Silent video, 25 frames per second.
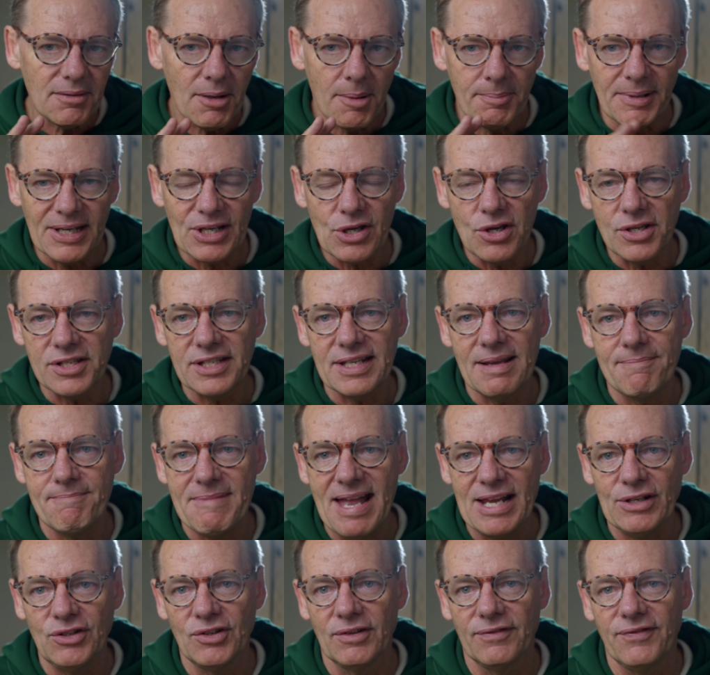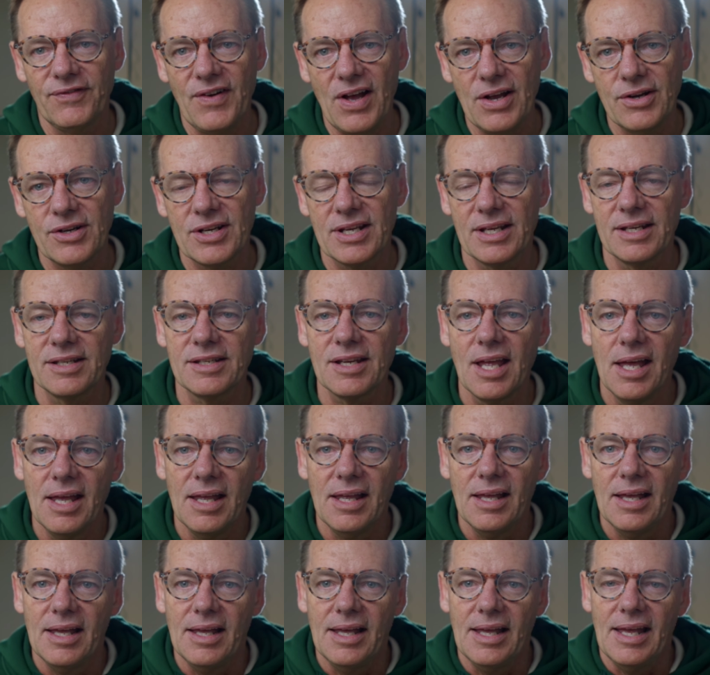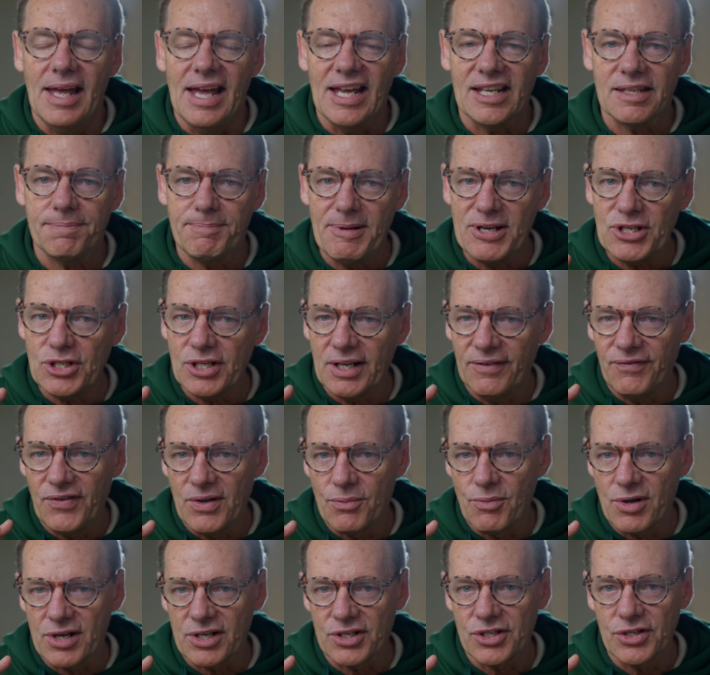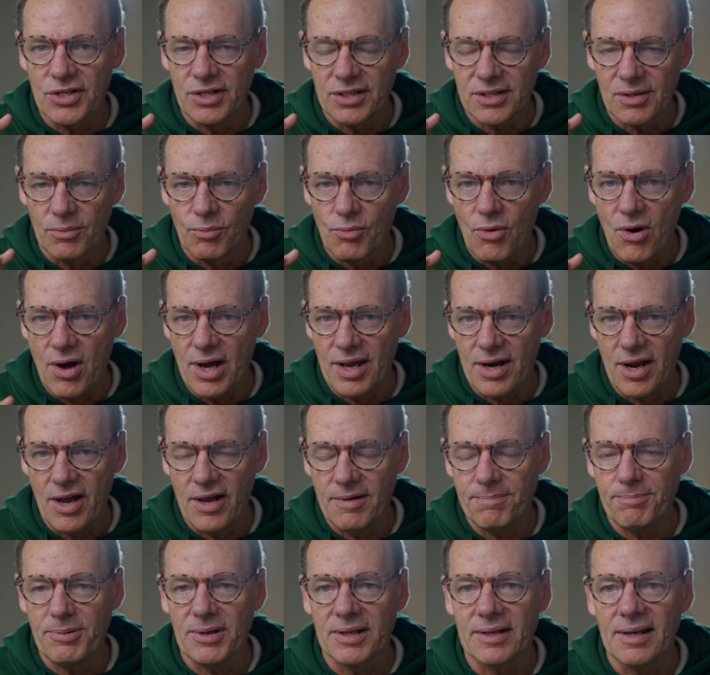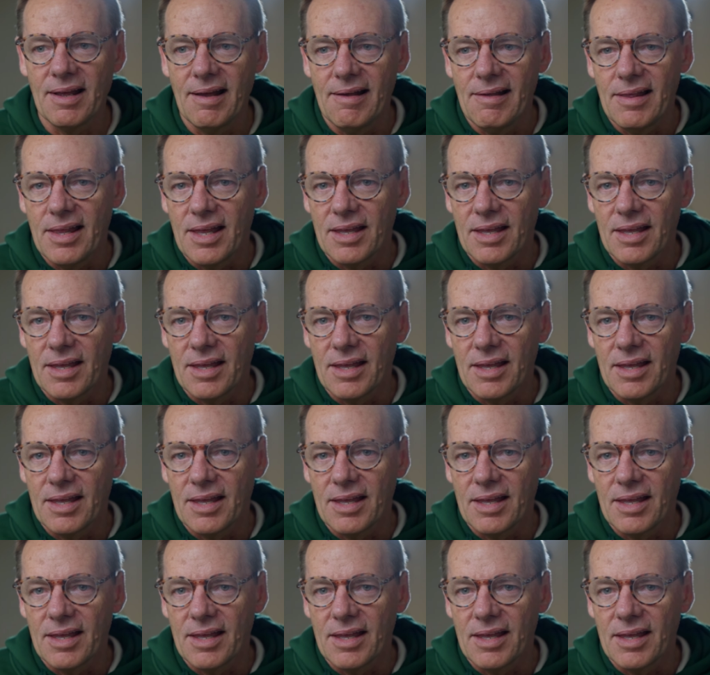Because they're manual focus, especially if you want to shoot them wide open,